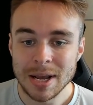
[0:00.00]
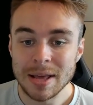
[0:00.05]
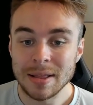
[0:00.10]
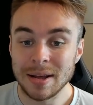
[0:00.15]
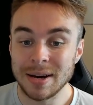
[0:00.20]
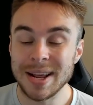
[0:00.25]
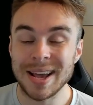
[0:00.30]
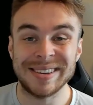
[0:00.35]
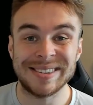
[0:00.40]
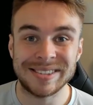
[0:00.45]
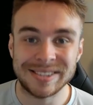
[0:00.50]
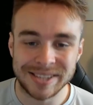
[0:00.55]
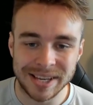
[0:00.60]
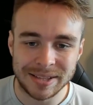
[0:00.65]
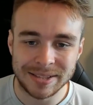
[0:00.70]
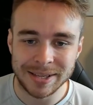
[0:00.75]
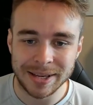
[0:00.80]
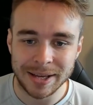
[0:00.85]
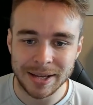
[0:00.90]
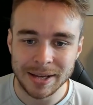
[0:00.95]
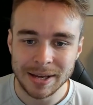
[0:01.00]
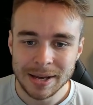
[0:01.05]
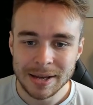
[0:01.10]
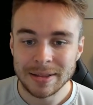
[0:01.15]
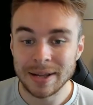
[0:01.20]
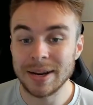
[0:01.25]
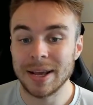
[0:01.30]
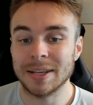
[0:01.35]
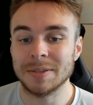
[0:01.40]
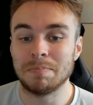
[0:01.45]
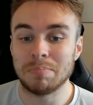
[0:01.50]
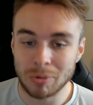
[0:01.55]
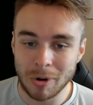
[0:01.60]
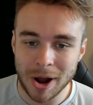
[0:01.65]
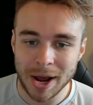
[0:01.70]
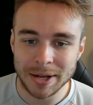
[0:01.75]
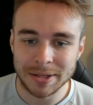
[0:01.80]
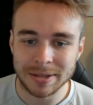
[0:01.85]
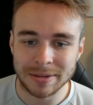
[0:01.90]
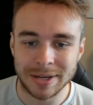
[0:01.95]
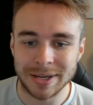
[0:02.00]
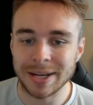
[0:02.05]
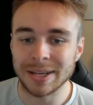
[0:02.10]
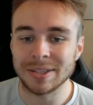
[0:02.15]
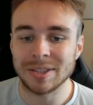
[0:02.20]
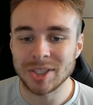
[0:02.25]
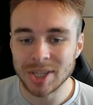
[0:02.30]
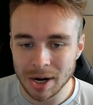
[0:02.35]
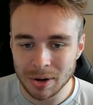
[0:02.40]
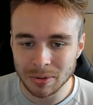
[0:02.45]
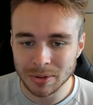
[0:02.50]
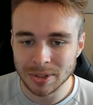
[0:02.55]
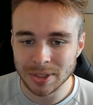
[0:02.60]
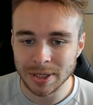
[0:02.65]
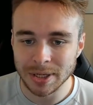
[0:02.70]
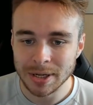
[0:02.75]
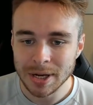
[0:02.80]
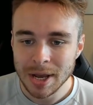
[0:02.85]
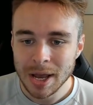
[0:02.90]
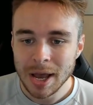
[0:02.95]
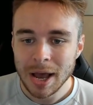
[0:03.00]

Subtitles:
Then he has City, then he has Brighton, then he has Chelsea.